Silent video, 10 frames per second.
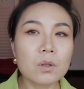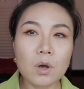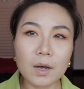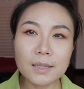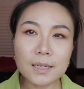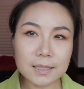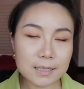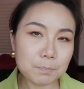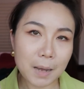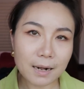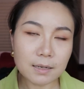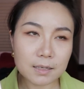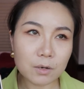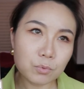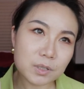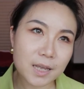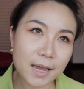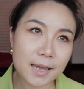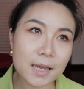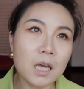I think this palette, I would
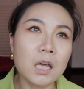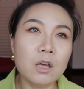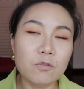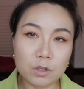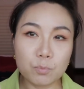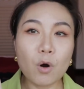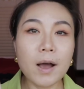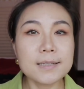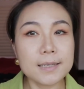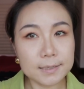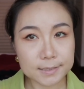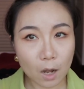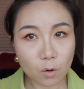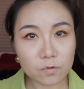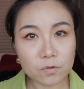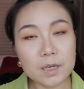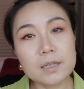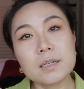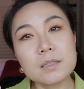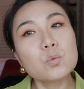say, for the price itself,
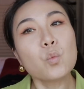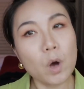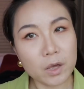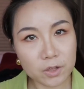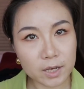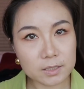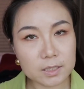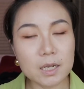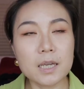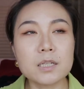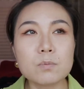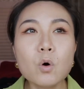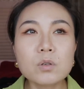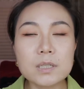is worth it. It's more